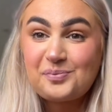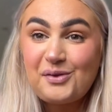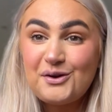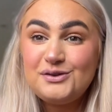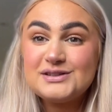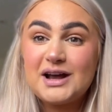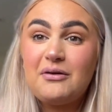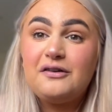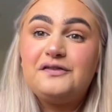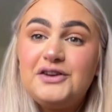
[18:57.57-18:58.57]
Also,
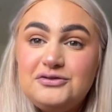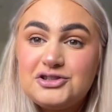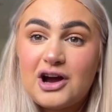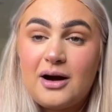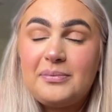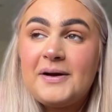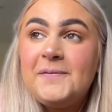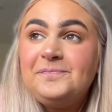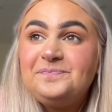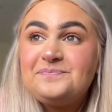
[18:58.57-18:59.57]
our food shop,
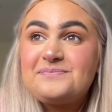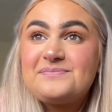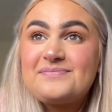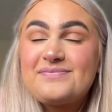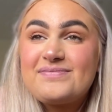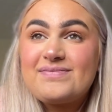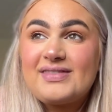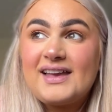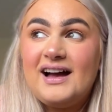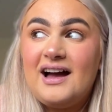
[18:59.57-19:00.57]

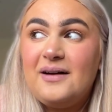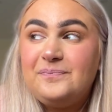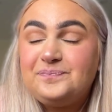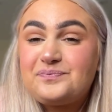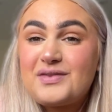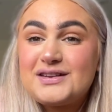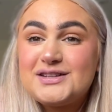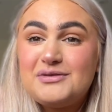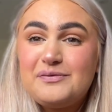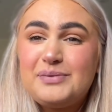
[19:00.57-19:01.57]
some
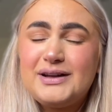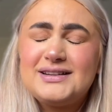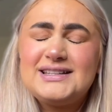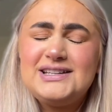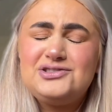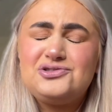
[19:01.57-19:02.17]
of Percy's